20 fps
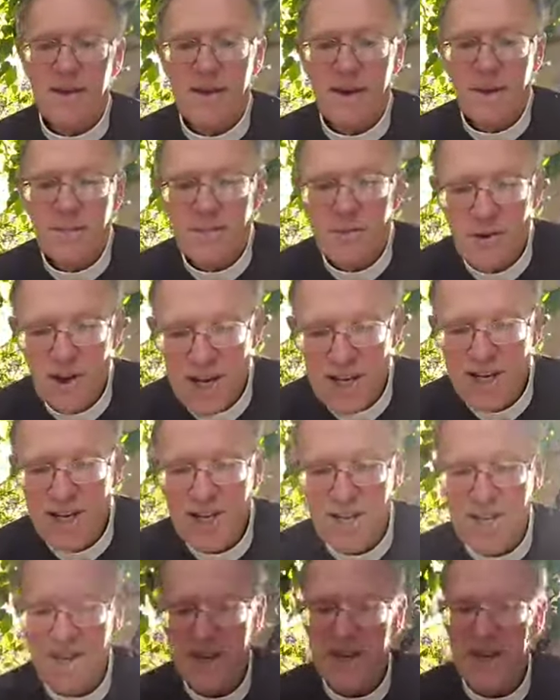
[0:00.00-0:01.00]

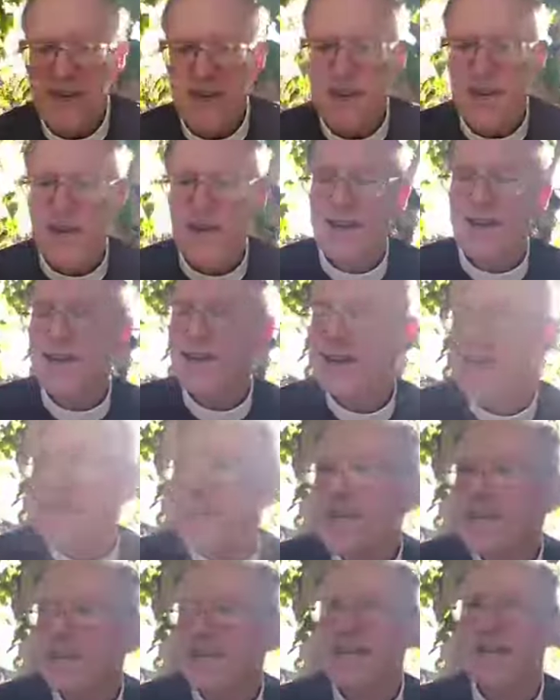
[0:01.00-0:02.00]
Oppression
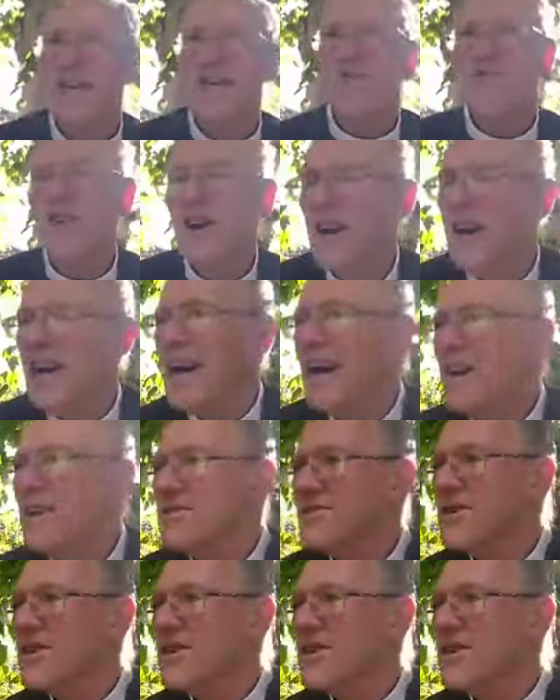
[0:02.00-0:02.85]
needs a cry out